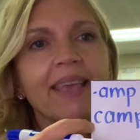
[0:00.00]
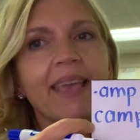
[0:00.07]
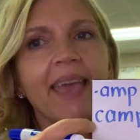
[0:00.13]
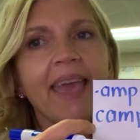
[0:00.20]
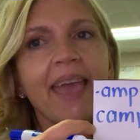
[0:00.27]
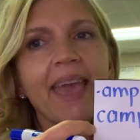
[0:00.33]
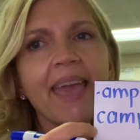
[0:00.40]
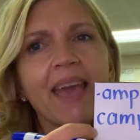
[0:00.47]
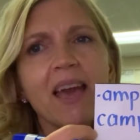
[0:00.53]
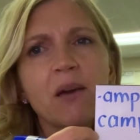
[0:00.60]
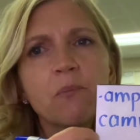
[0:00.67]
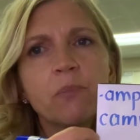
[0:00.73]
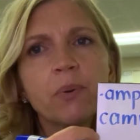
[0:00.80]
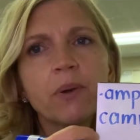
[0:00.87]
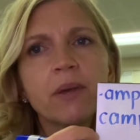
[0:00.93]

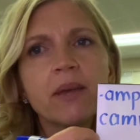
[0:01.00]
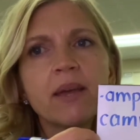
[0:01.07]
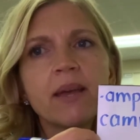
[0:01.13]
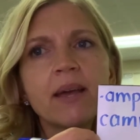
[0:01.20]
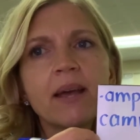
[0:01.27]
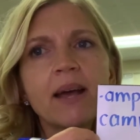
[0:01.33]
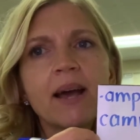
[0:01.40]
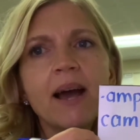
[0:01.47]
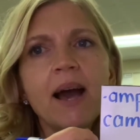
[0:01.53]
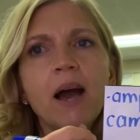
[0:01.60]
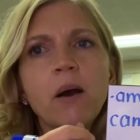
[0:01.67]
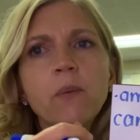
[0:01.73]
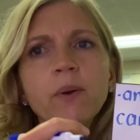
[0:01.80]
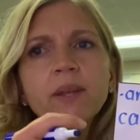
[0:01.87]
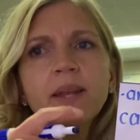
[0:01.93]
camp,
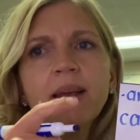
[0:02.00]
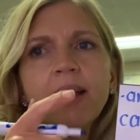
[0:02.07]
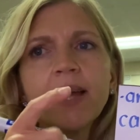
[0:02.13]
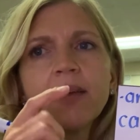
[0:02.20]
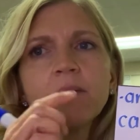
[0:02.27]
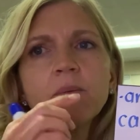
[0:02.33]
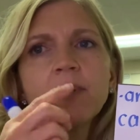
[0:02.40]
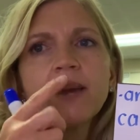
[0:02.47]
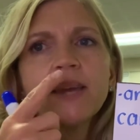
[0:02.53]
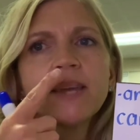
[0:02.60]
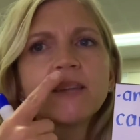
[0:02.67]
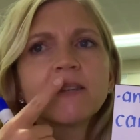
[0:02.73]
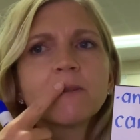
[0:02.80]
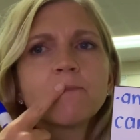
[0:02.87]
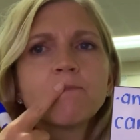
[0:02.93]
how would I
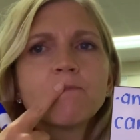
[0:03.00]
write,